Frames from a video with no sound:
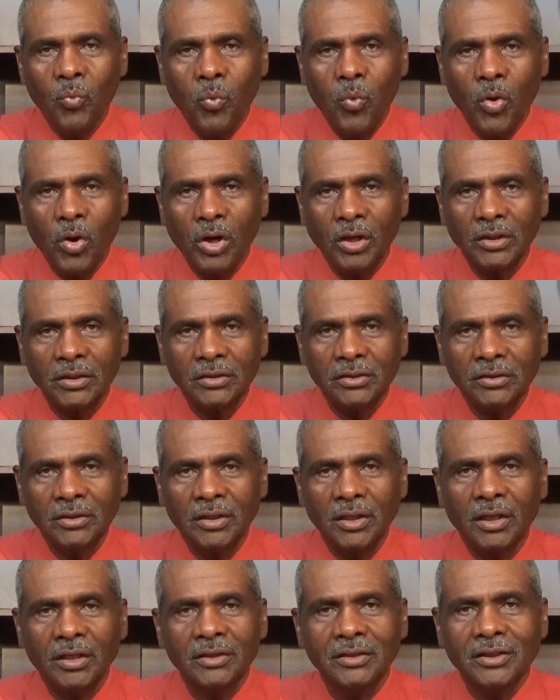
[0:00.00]
one
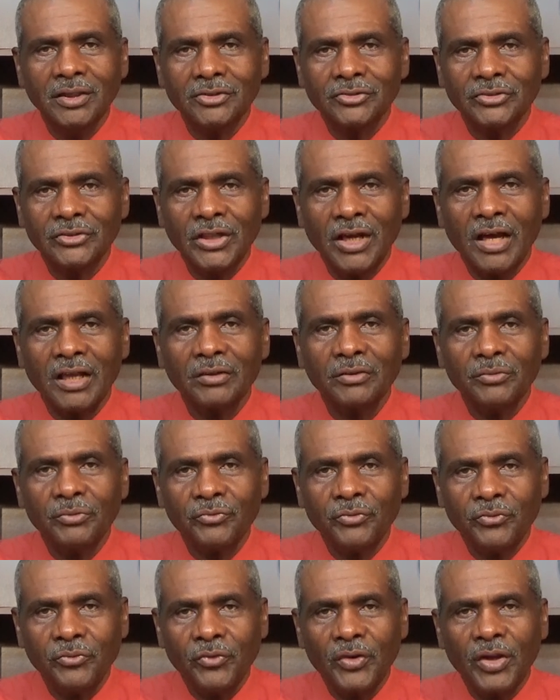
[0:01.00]
does not
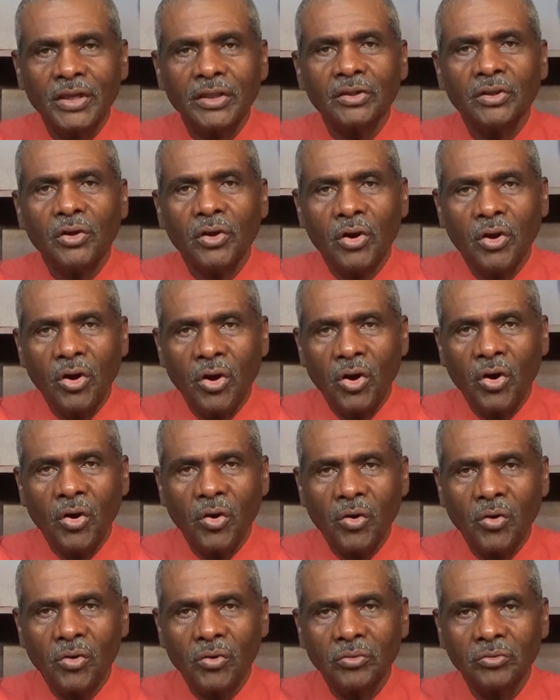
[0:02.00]
fit
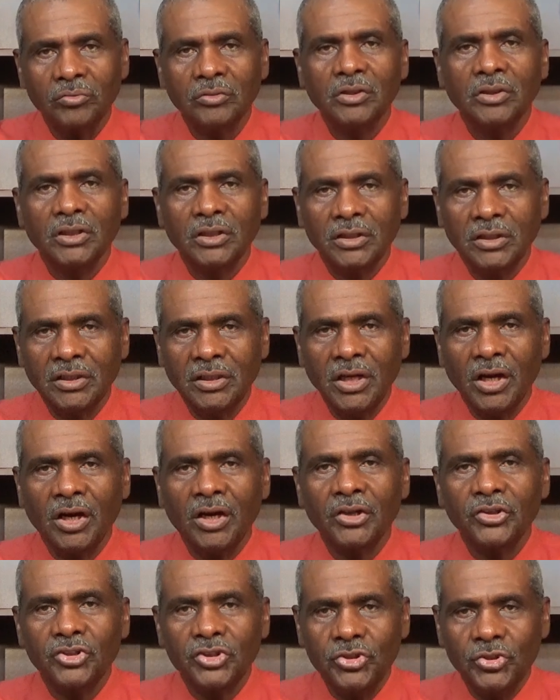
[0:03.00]
all.
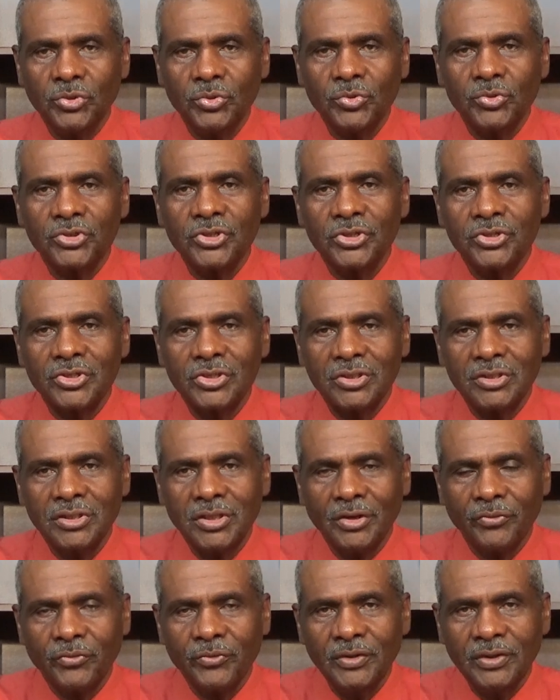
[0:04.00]
God uses
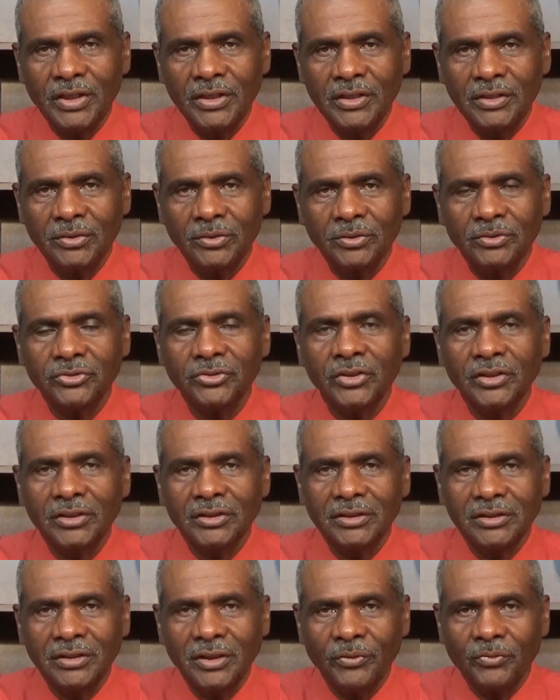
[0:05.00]
different deals,
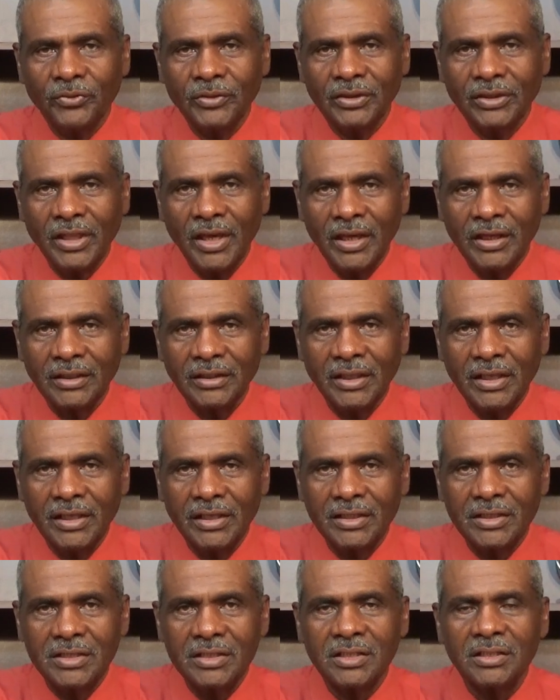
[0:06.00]
different
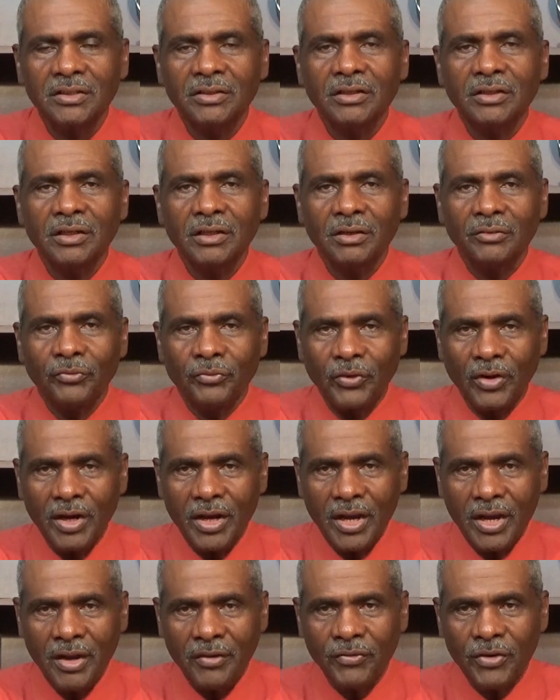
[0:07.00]
techniques
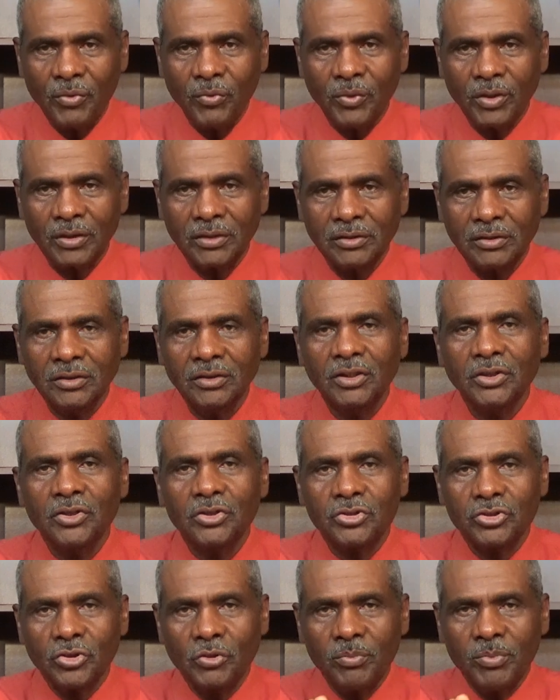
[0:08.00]
for everyone.
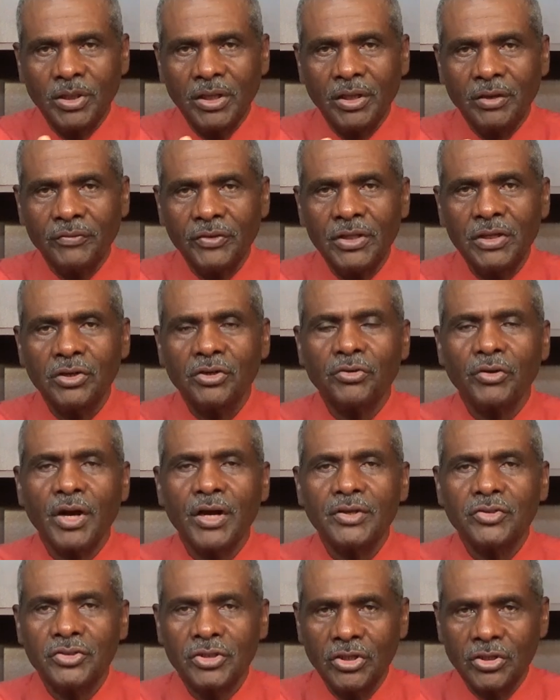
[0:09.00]
So, beloved in
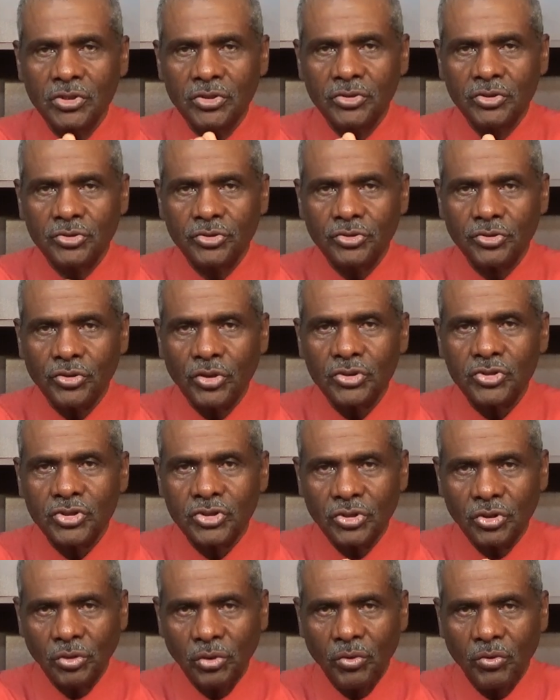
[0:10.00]
Christ,
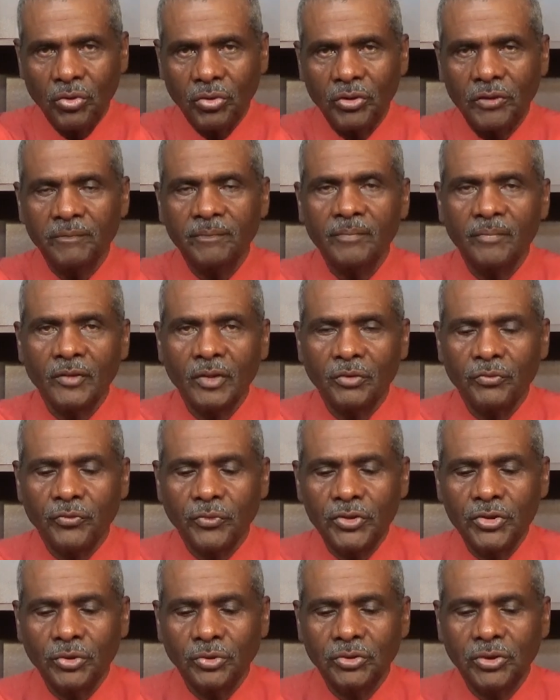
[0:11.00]
trust the Lord
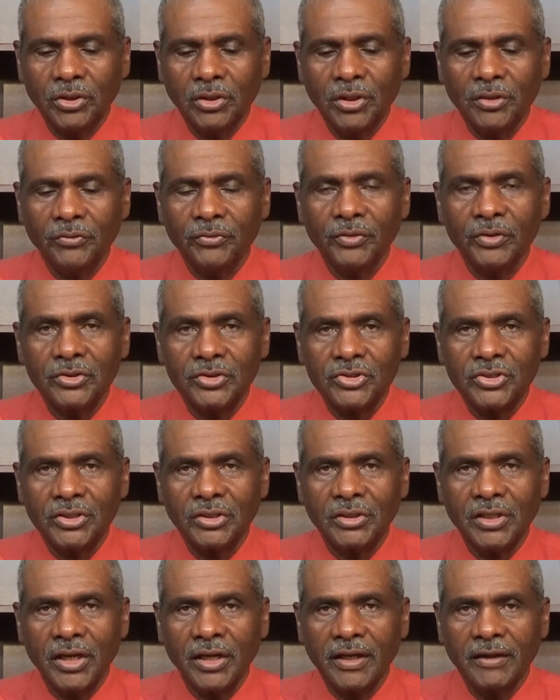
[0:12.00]
for your deliverance
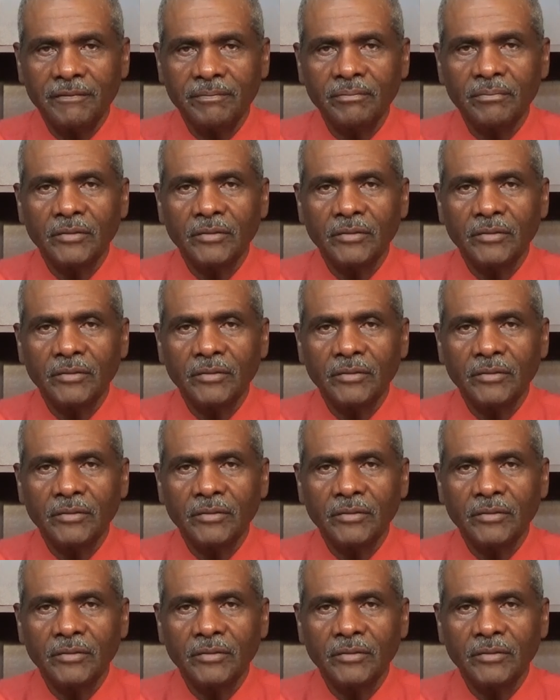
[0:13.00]
today